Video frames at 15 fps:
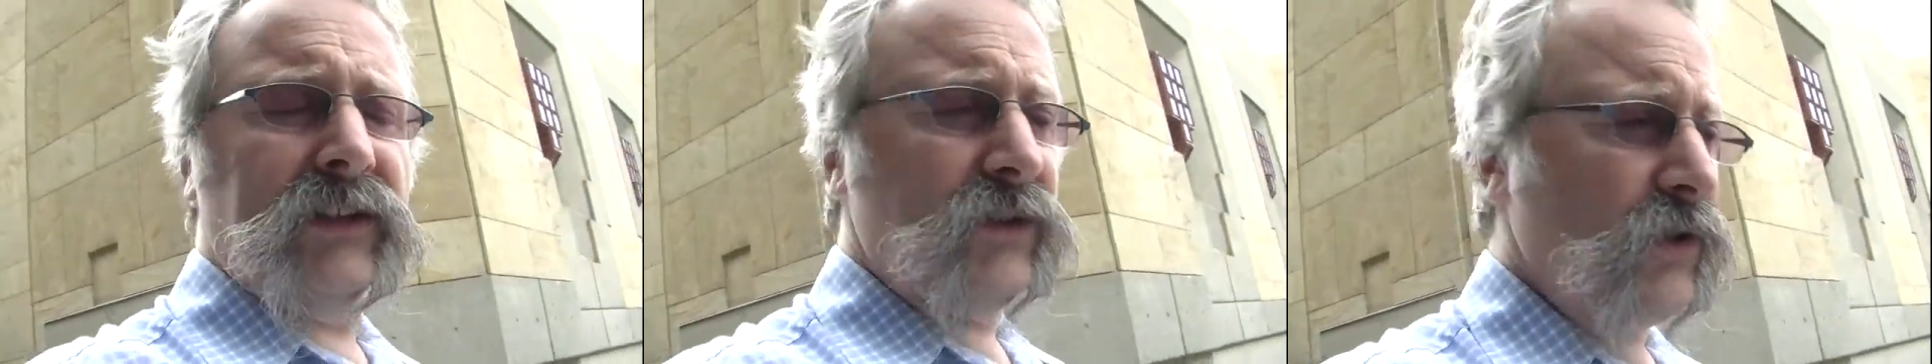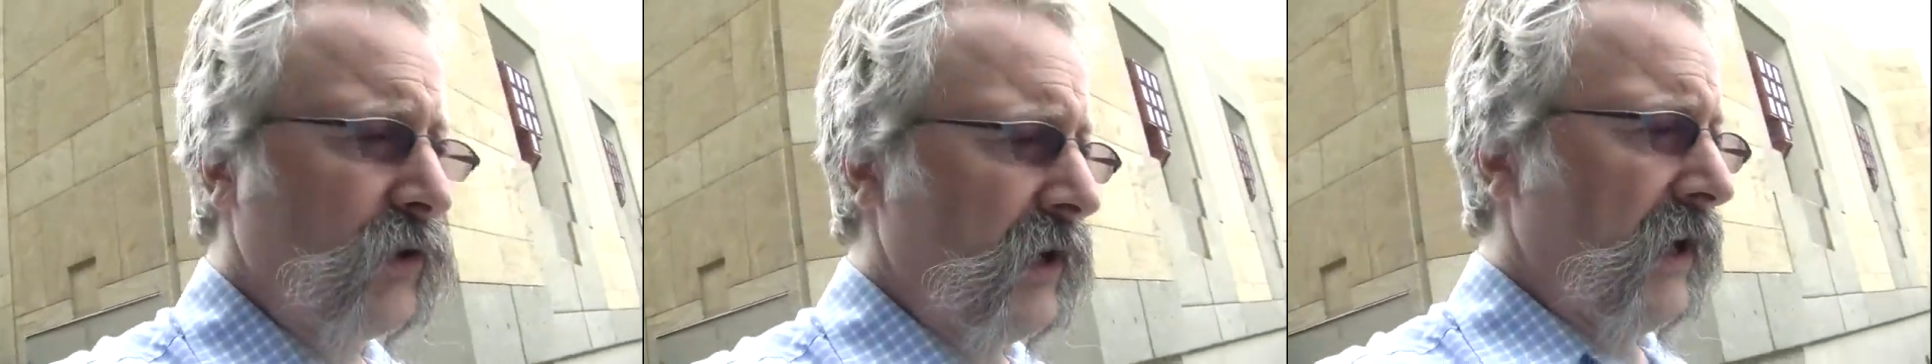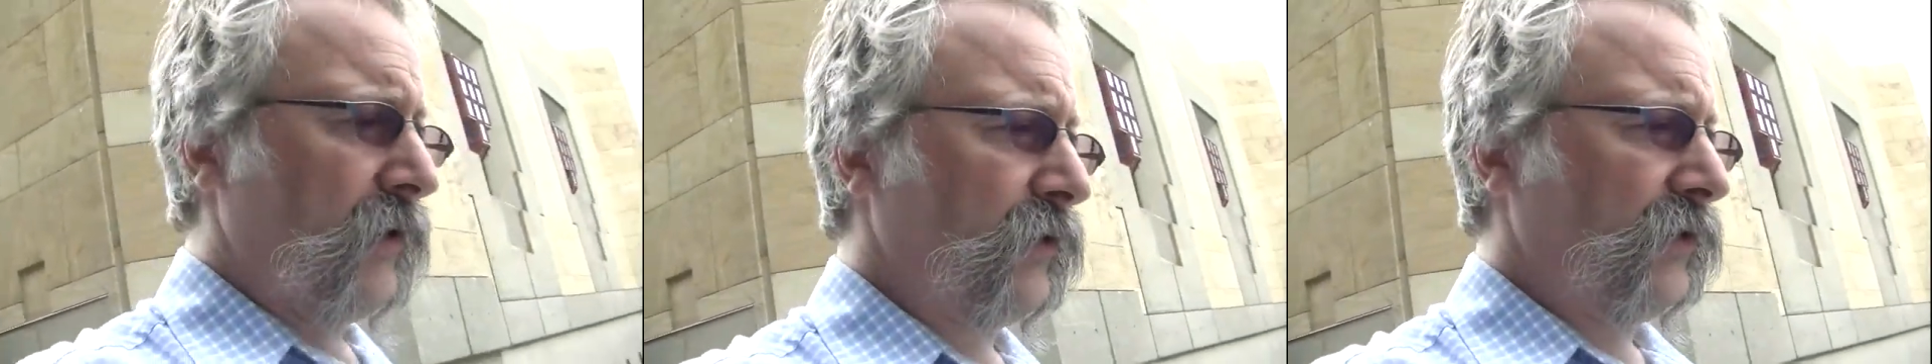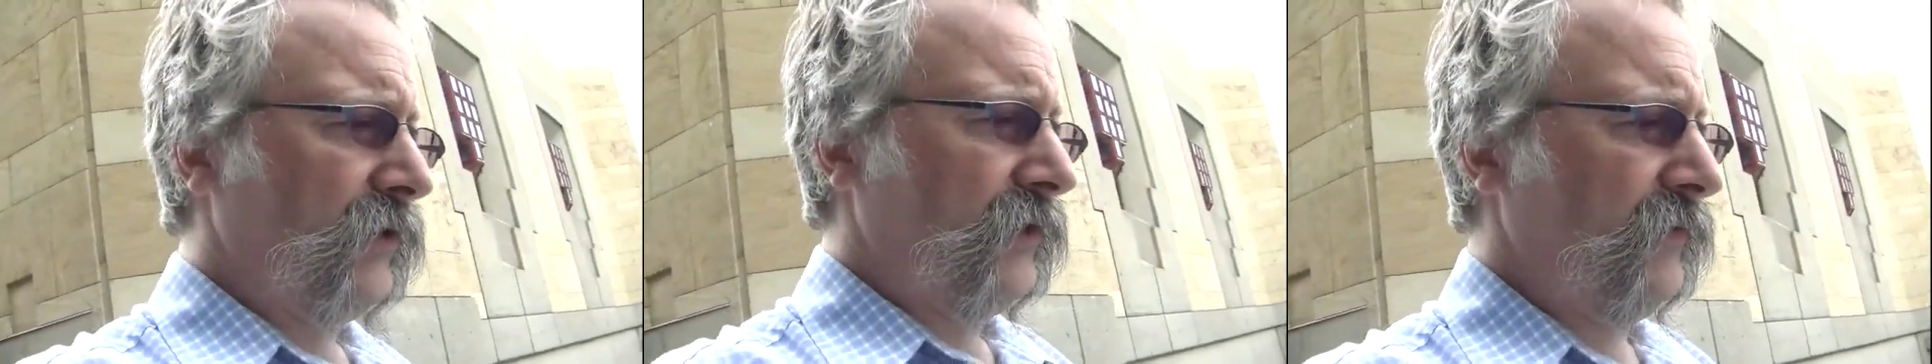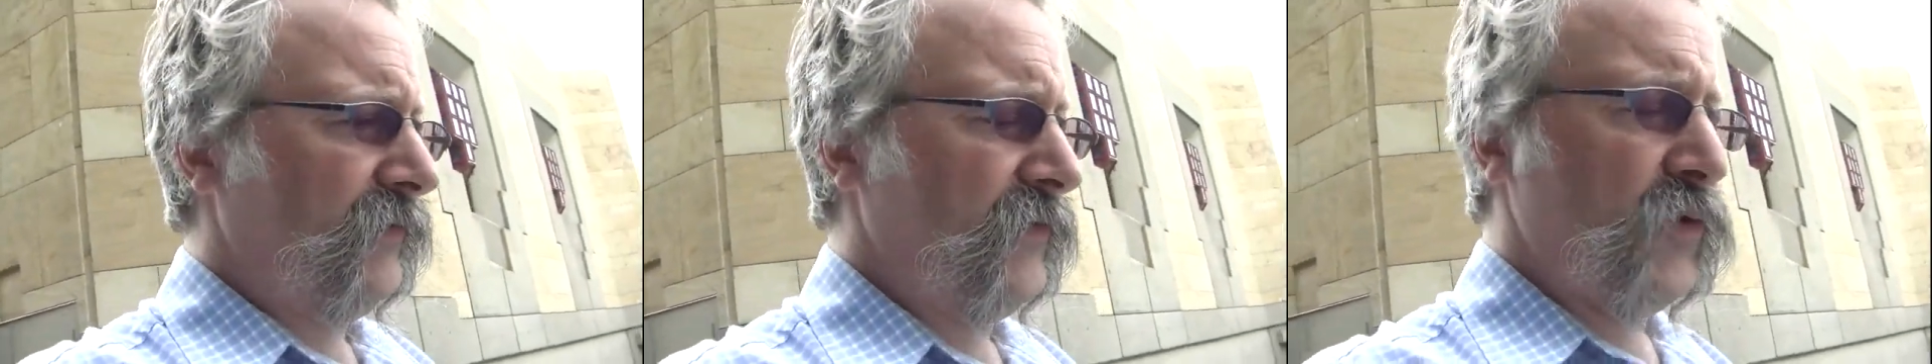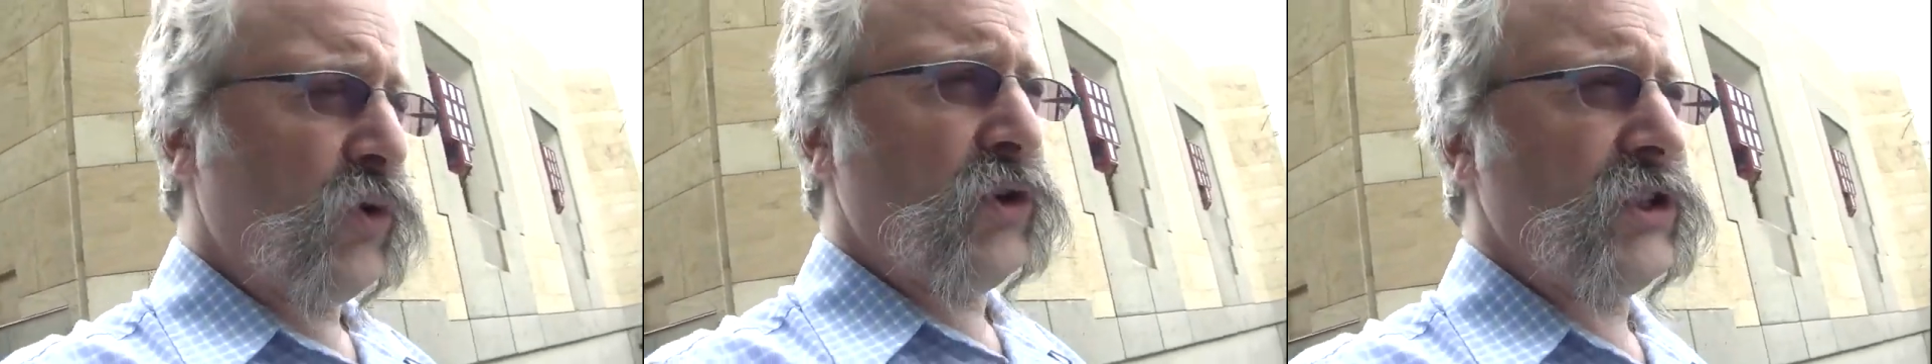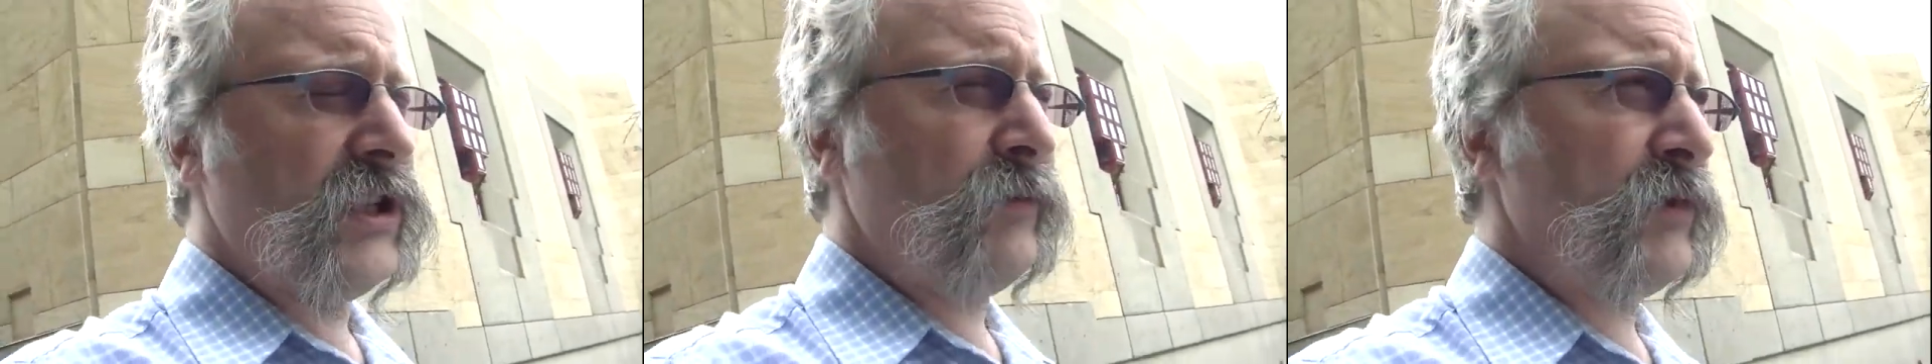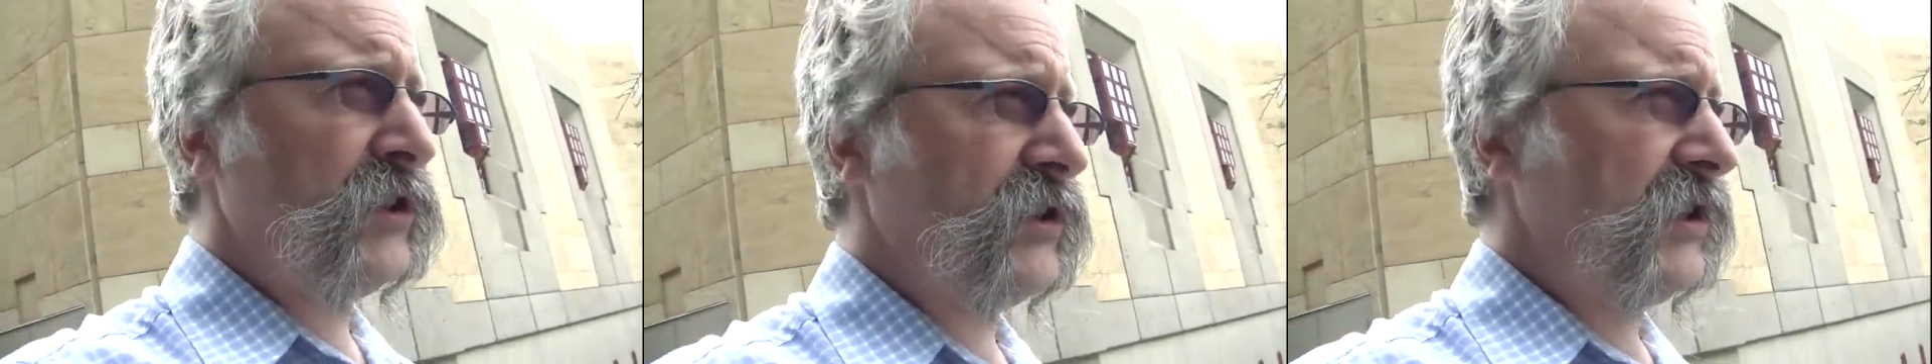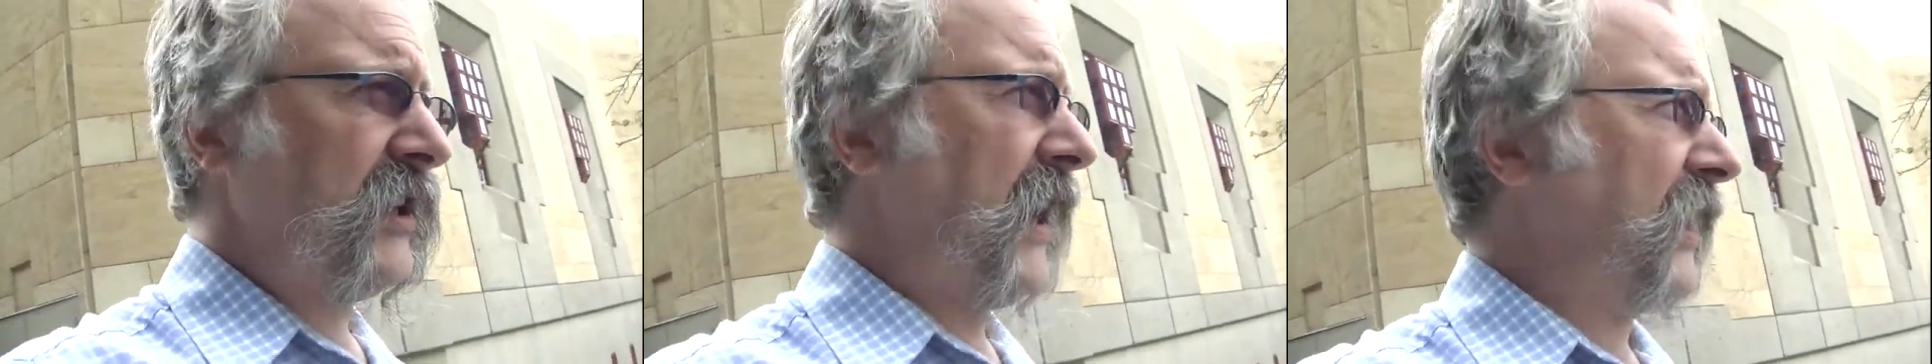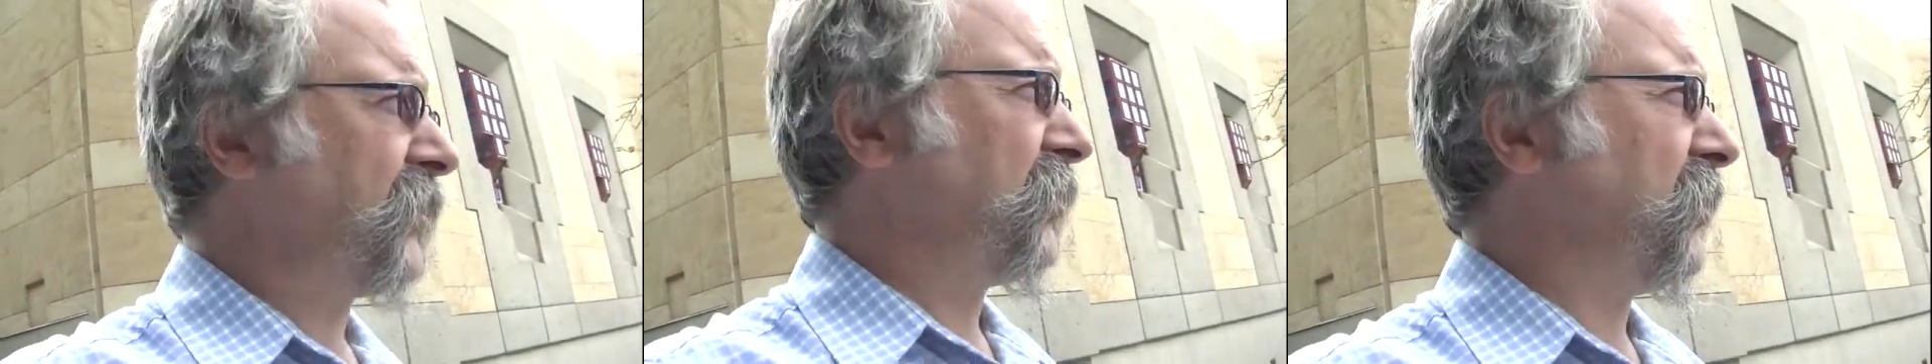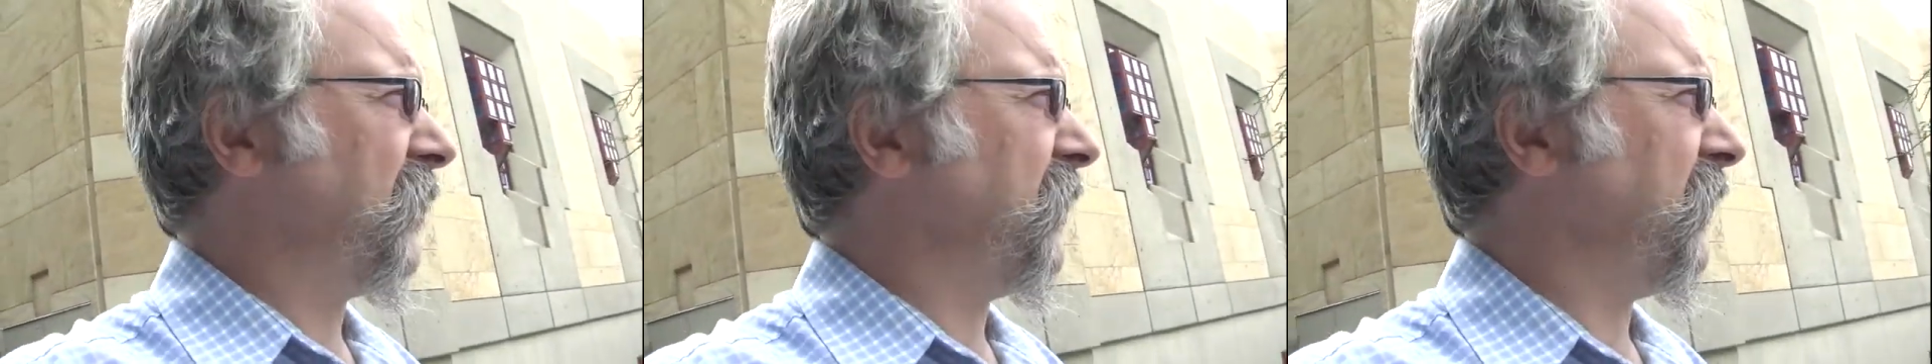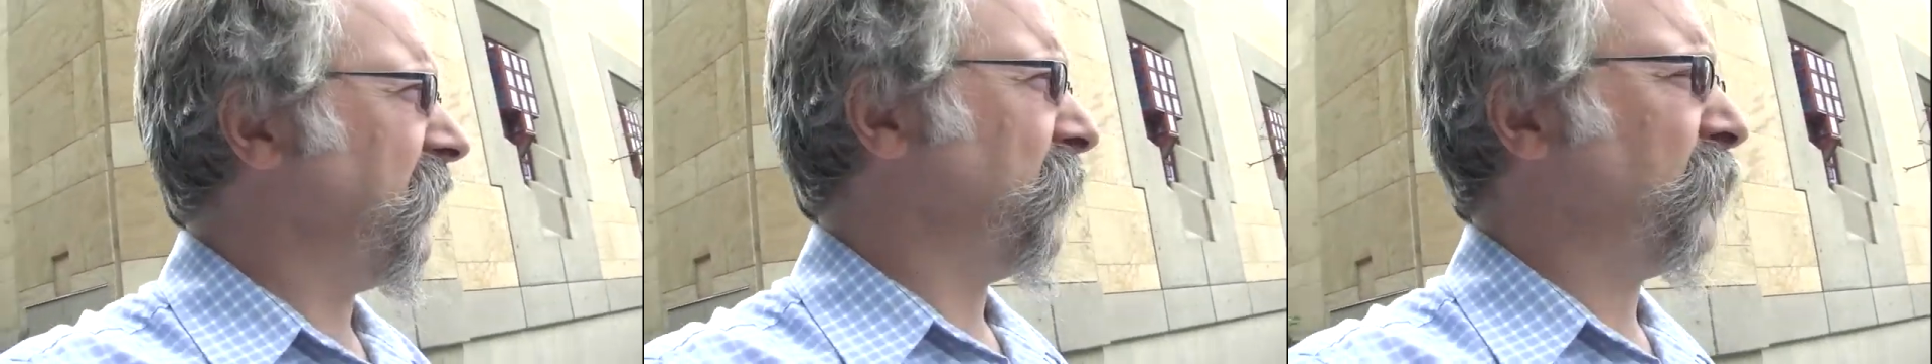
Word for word: took out Fukushima Daiichi